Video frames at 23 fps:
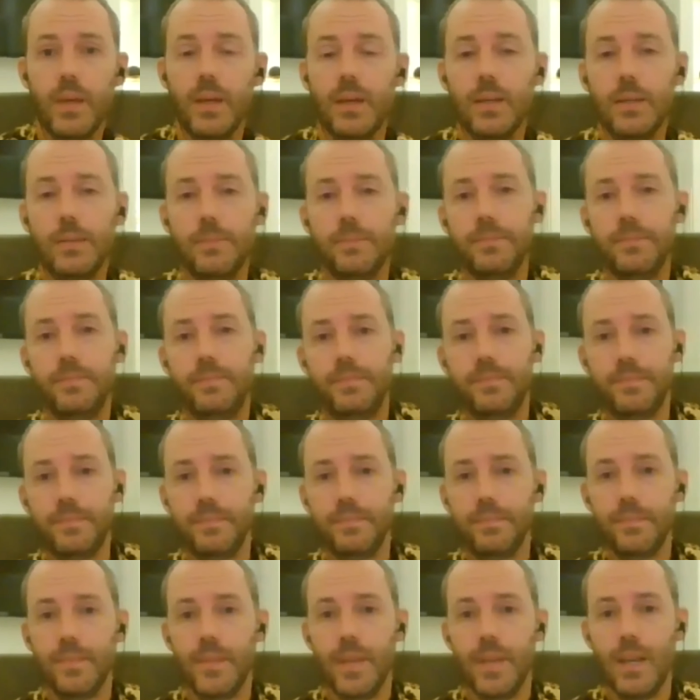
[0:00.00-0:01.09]
Um,
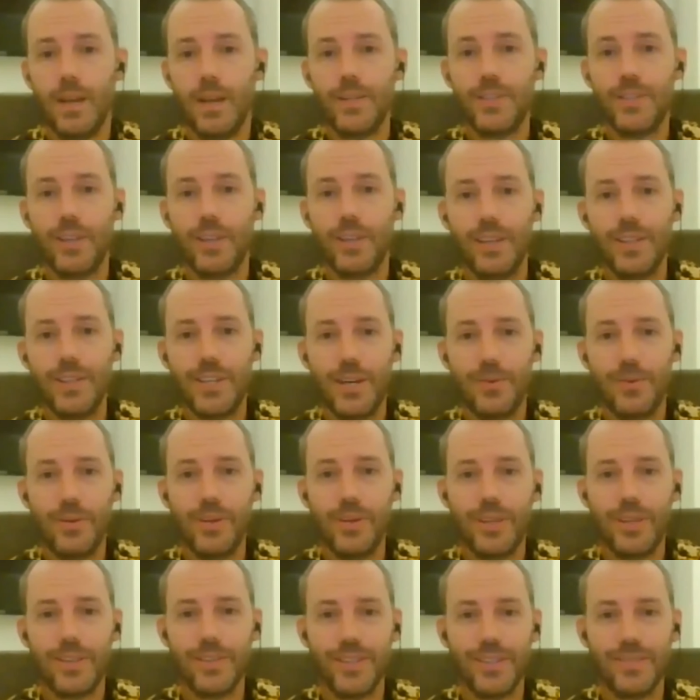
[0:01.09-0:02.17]
so that's how
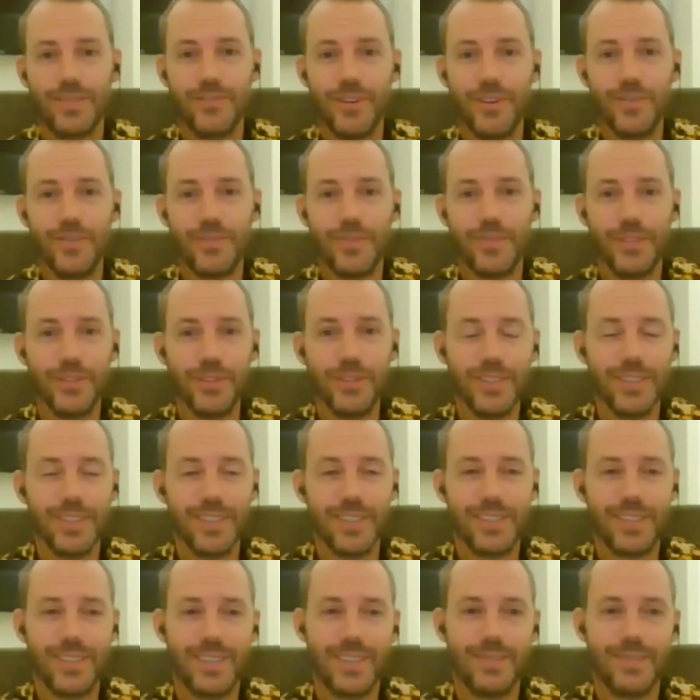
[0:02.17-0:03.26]
I got involved in all of
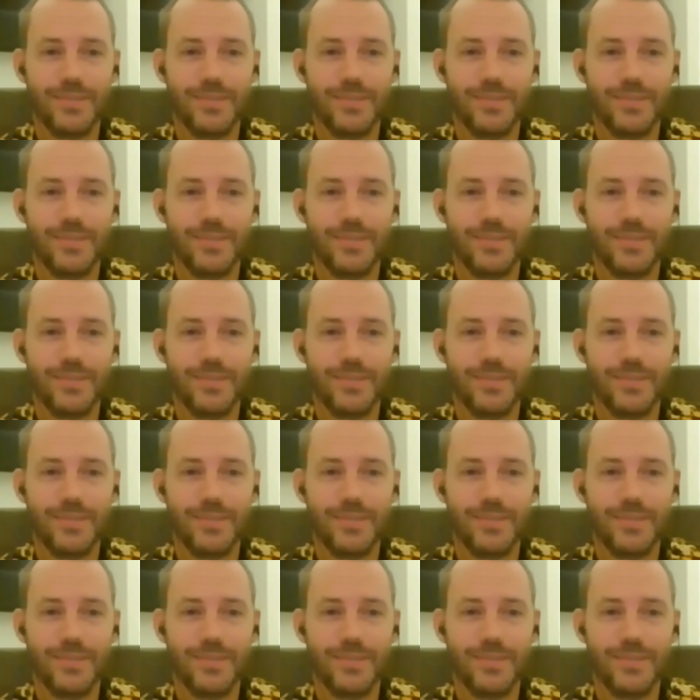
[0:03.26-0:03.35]
this.